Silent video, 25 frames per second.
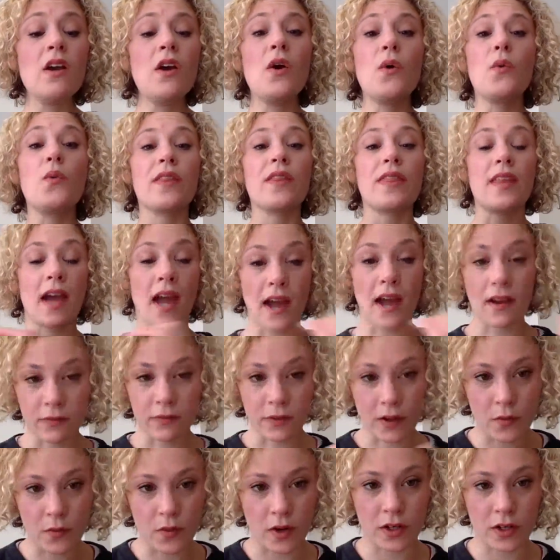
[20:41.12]
with
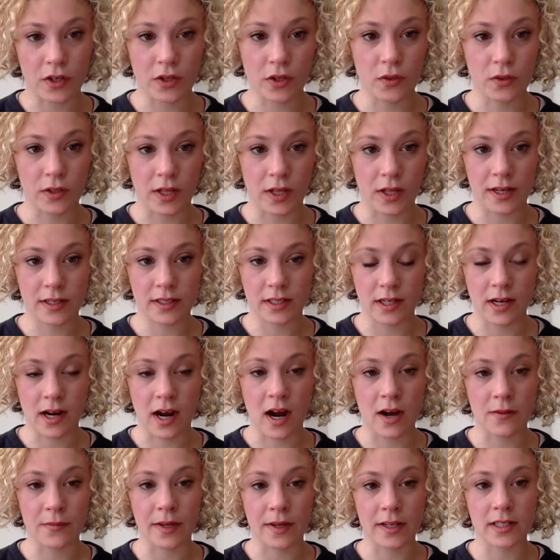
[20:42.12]
everyone who likes and
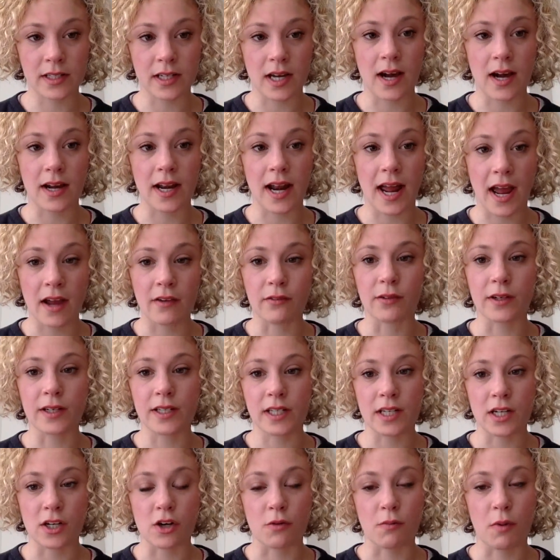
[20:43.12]
comments on every
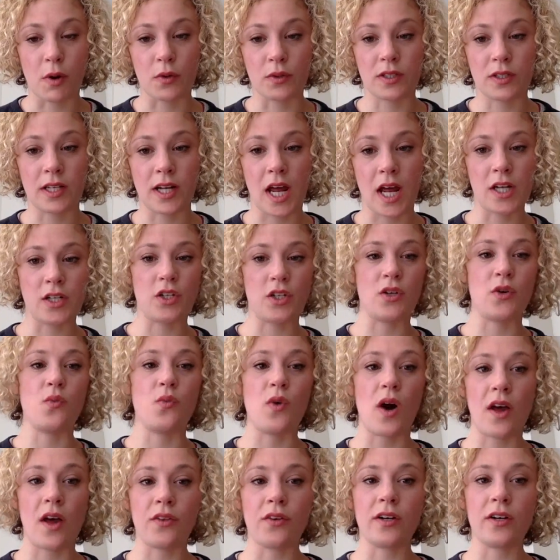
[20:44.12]
single post that I do,
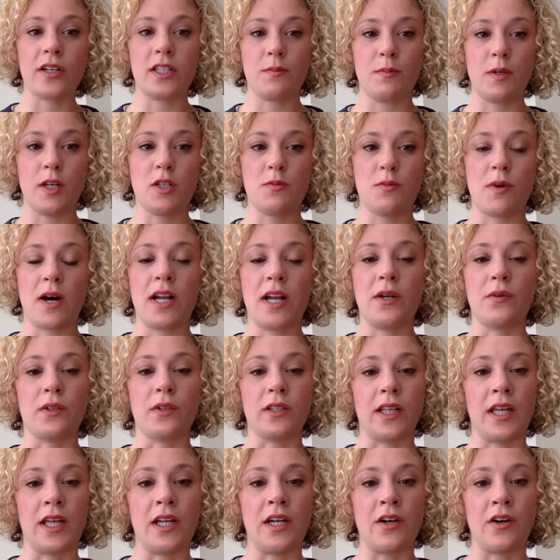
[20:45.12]
whether it's Beachbody
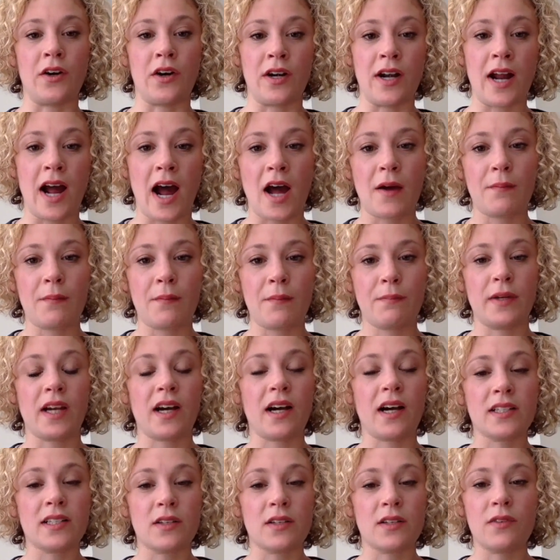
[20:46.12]
related or not.
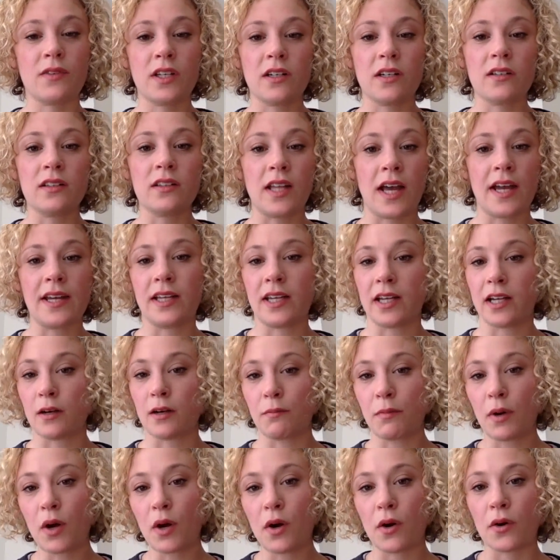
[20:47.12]
Because if they're liking
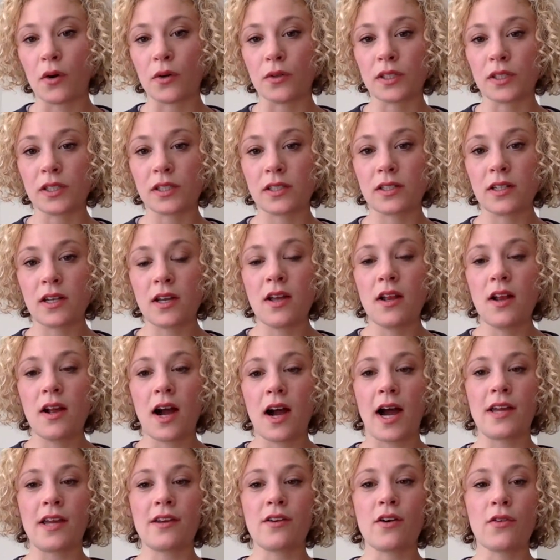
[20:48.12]
a post,
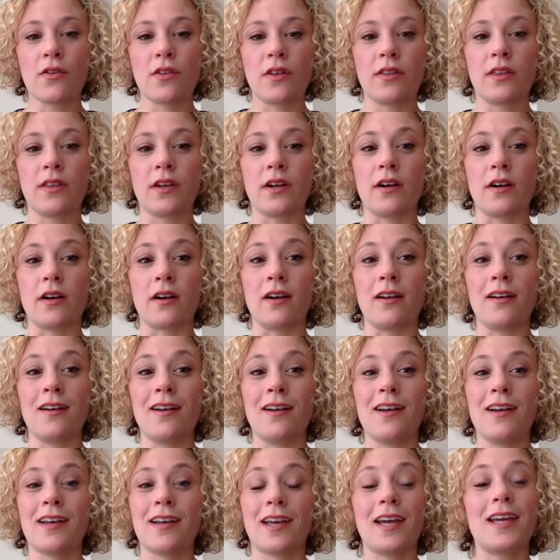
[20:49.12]
I know that they're
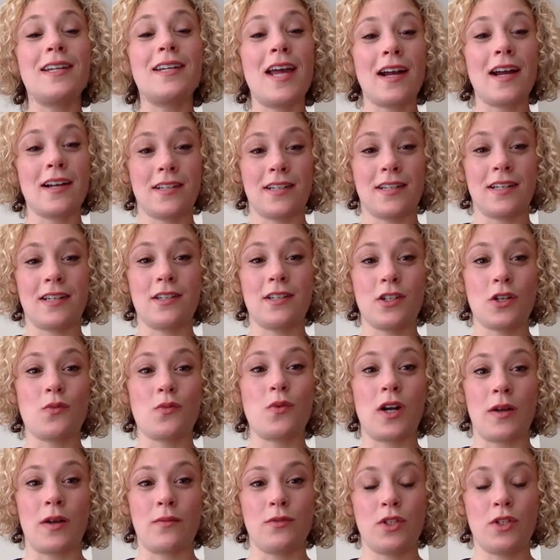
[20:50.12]
connected to
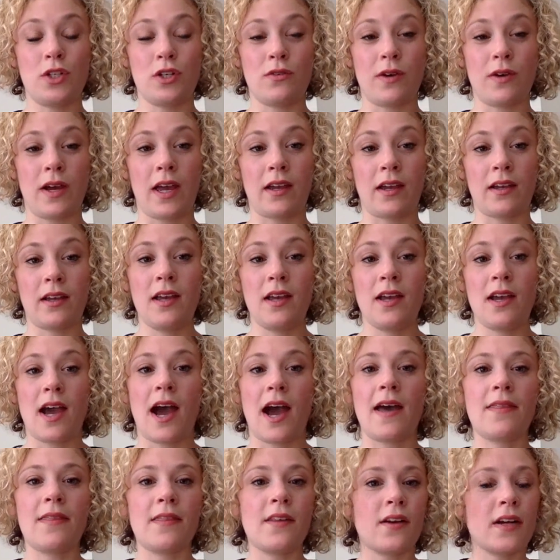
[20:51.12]
what I'm doing.
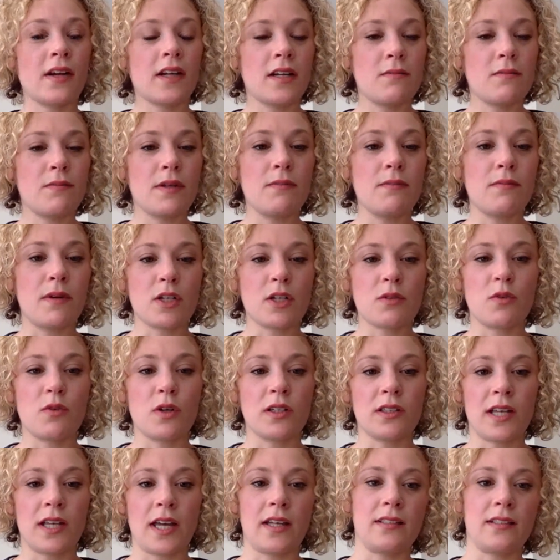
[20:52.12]
And they're going to be much more
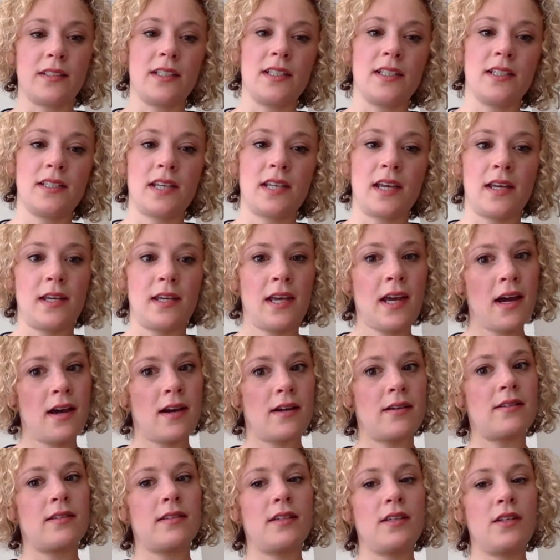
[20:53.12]
likely to say,
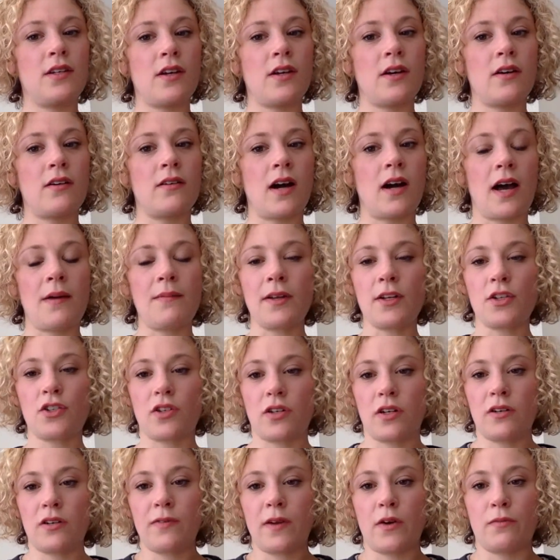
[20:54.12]
yeah, I'm not
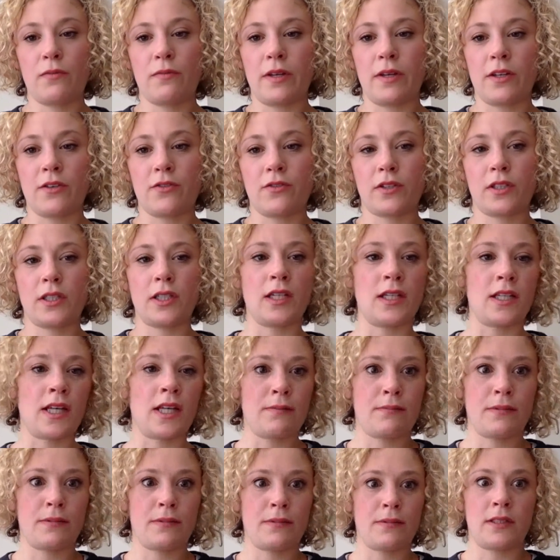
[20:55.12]
sure if I would be interested in
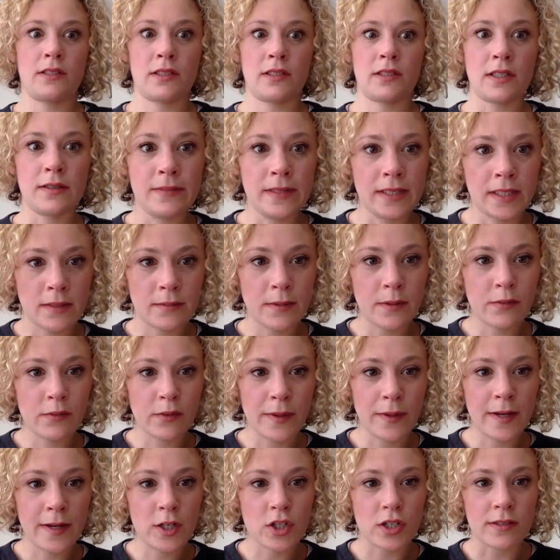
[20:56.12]
that, but send me some
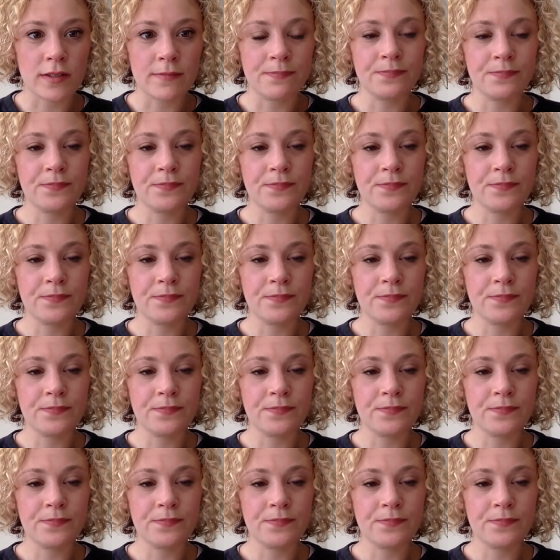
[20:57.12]
information.